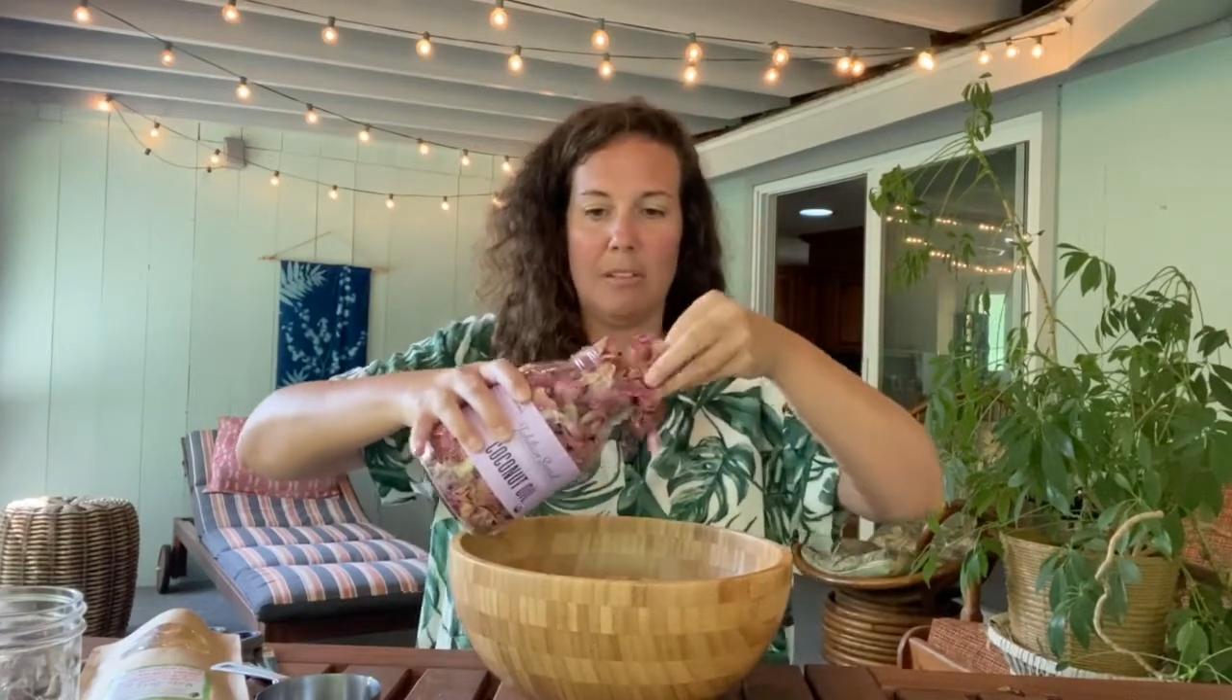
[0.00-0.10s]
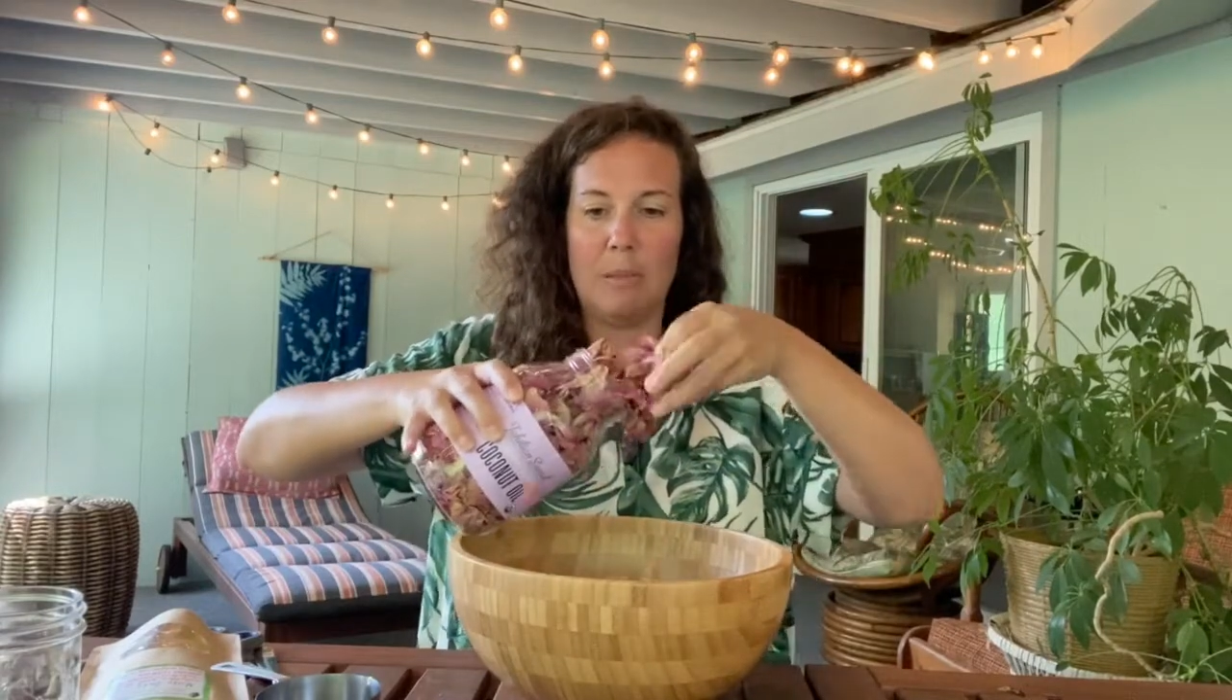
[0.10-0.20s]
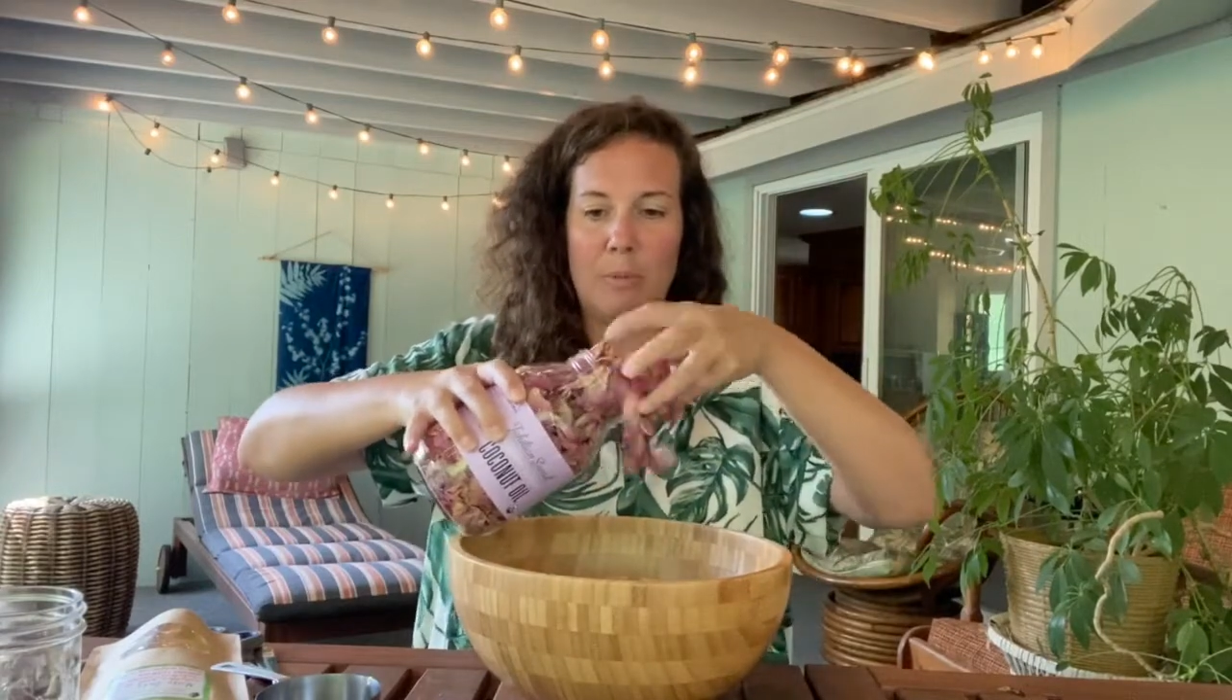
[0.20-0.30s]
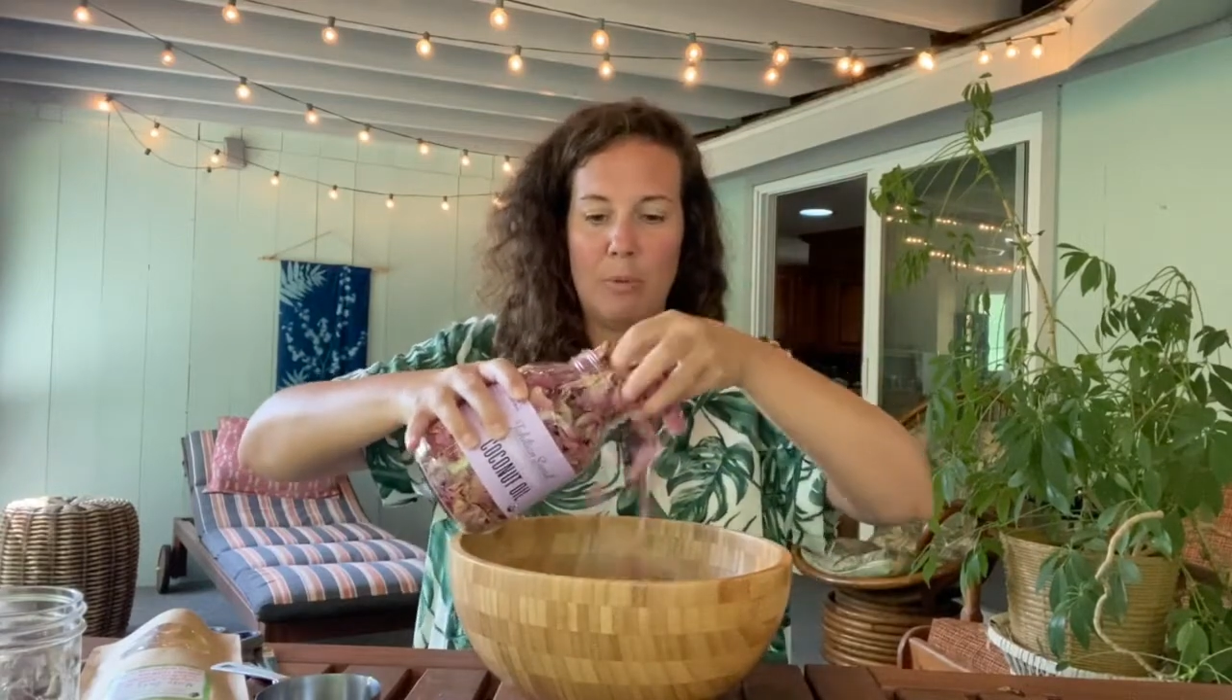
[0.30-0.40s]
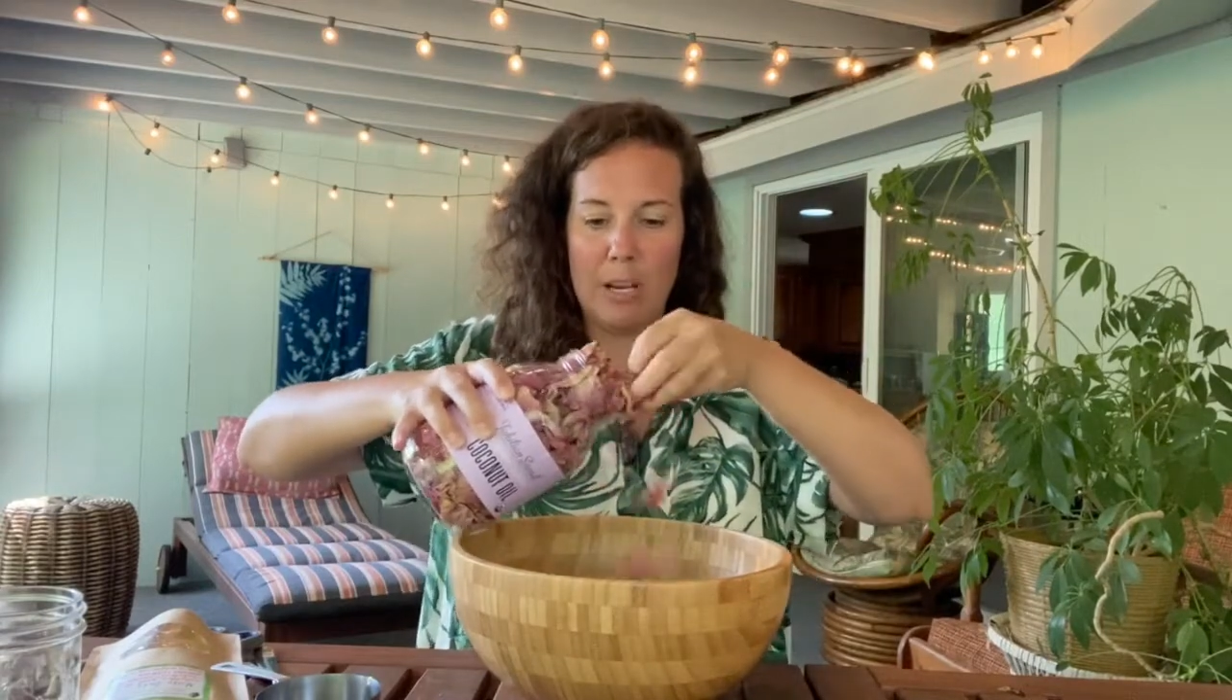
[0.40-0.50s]

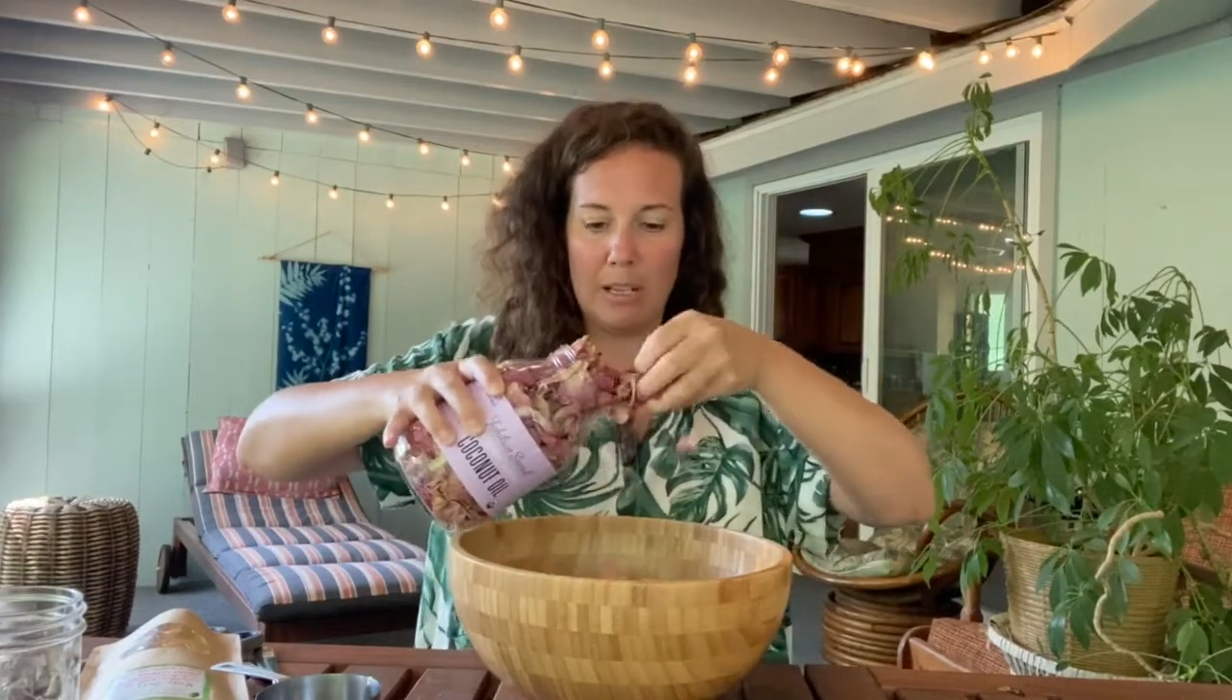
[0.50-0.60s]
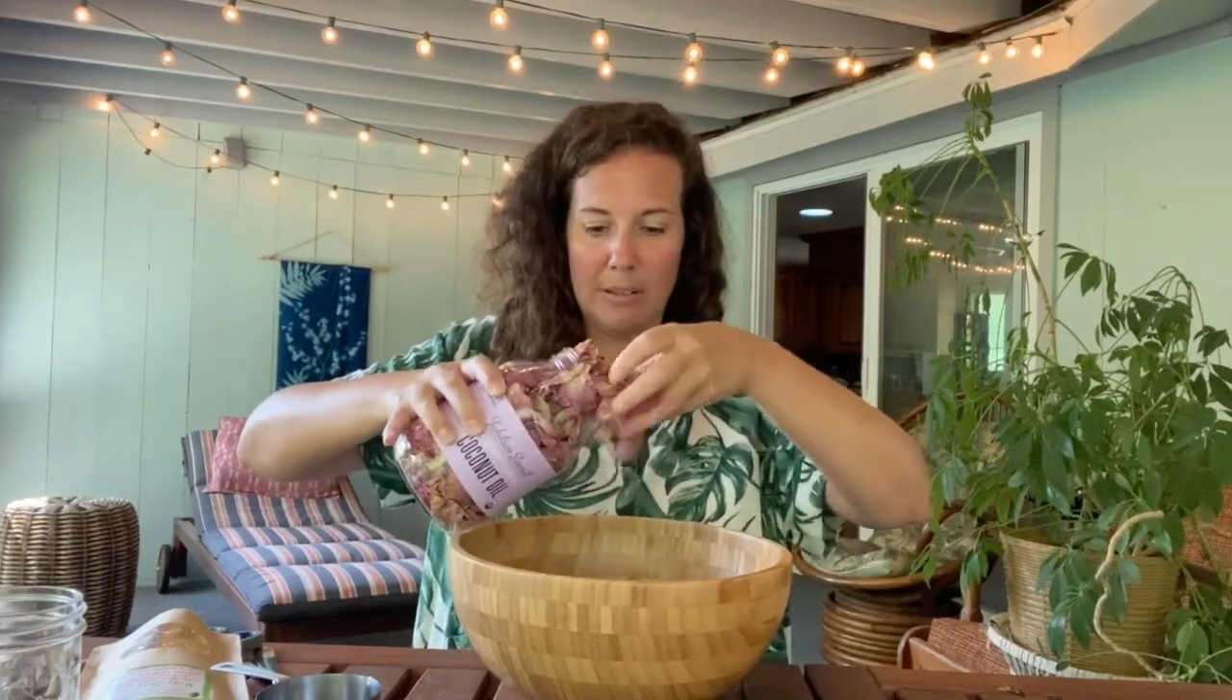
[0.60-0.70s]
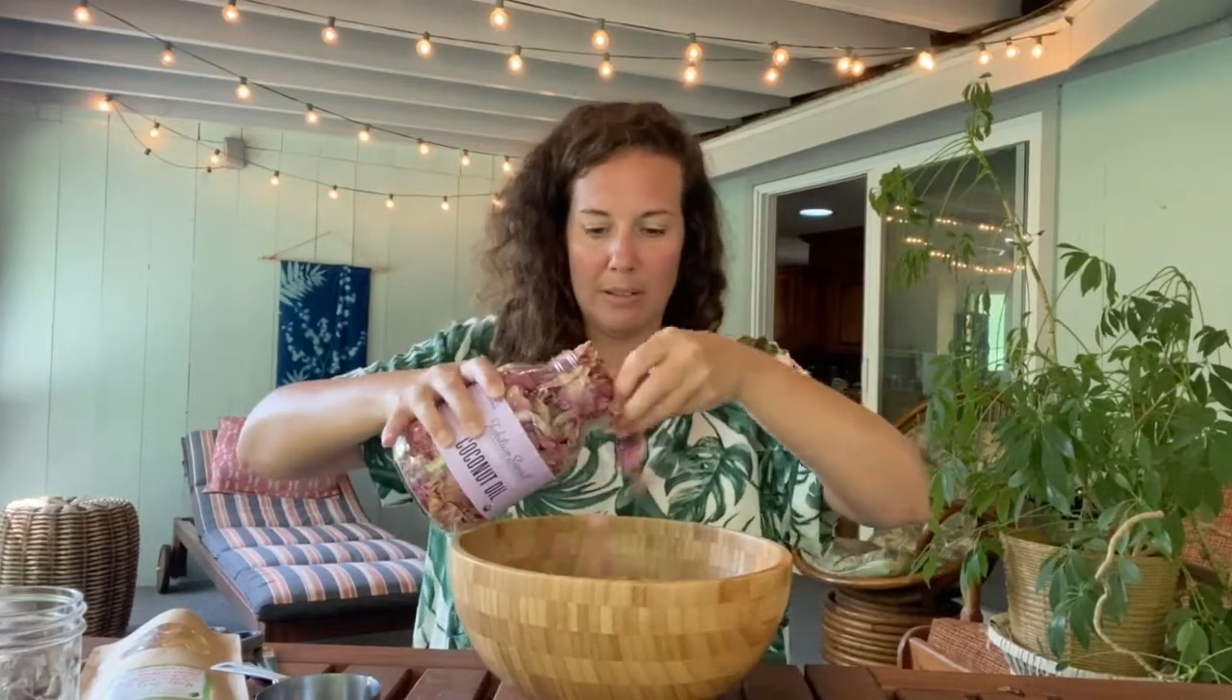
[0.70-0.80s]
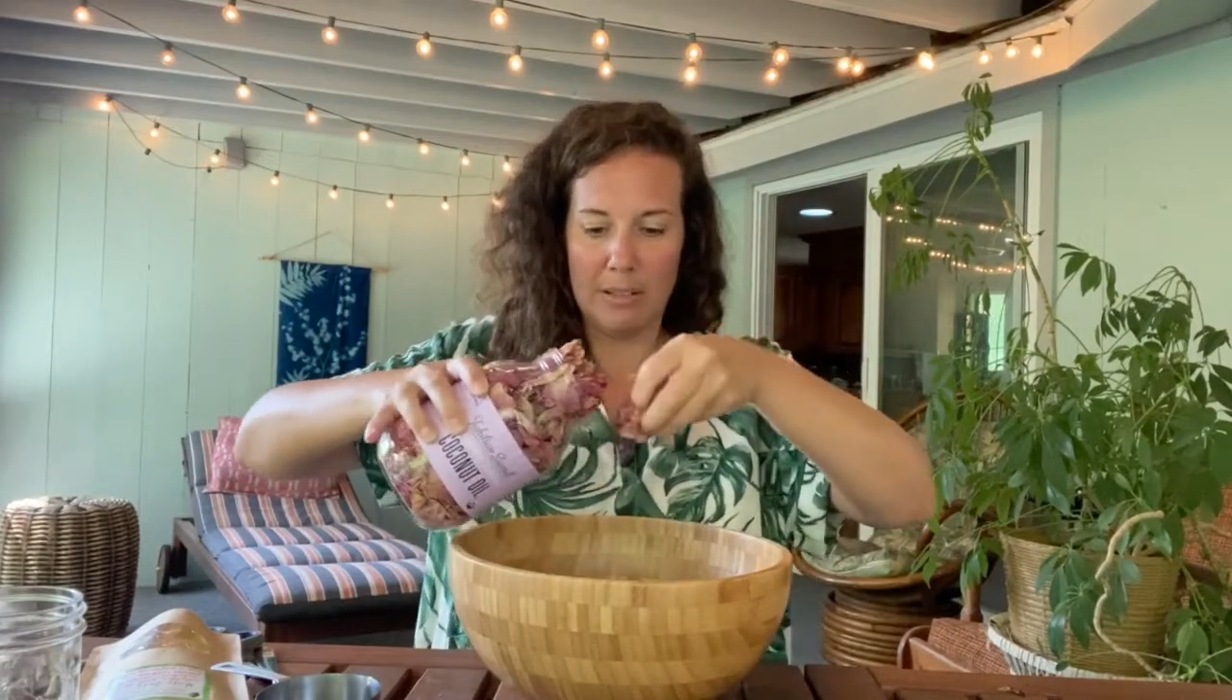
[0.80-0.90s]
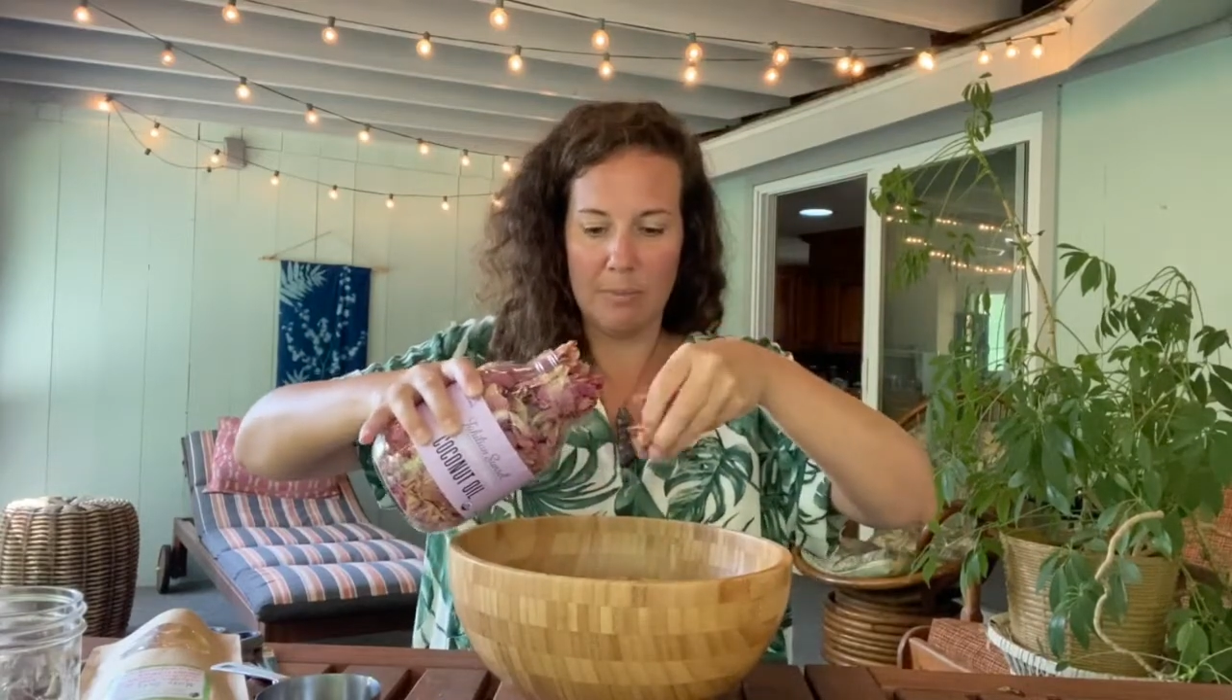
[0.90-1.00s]

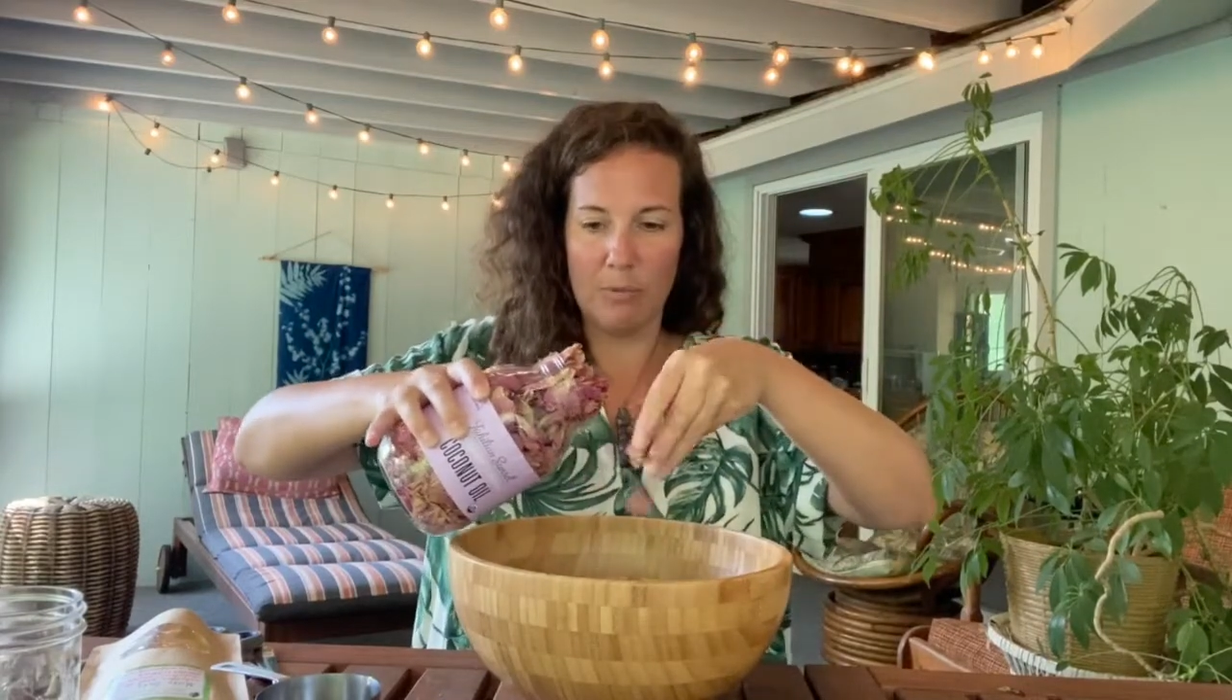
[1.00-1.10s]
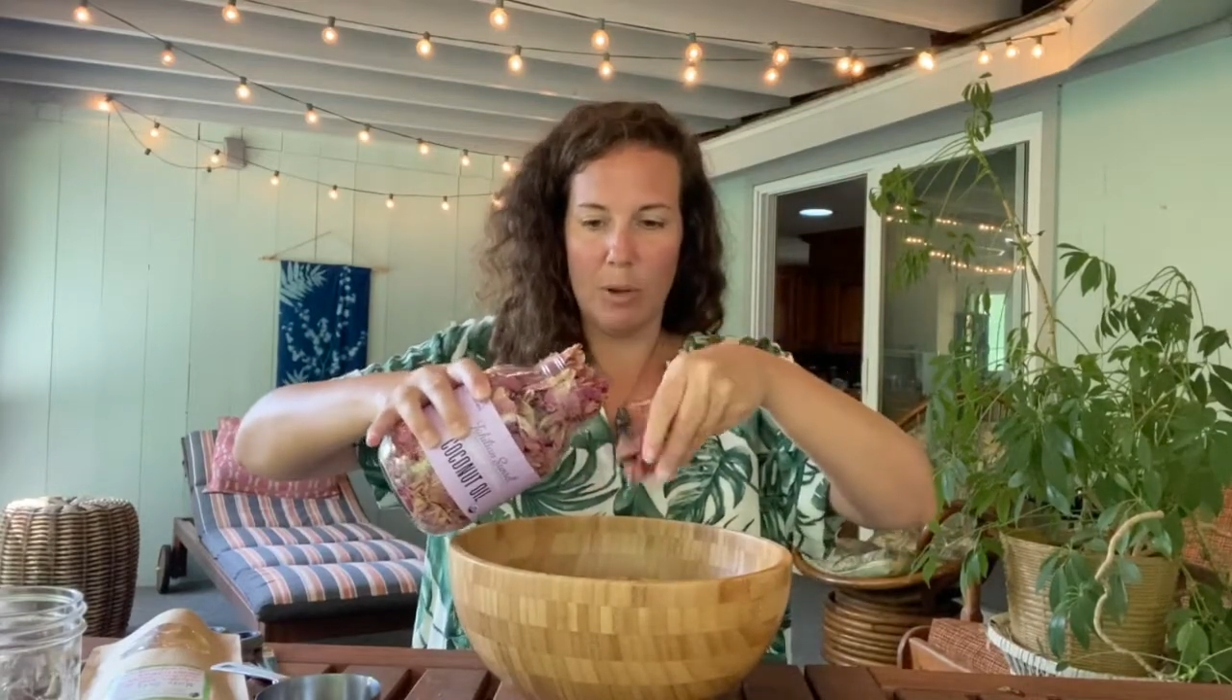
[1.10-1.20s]
Sprinkle some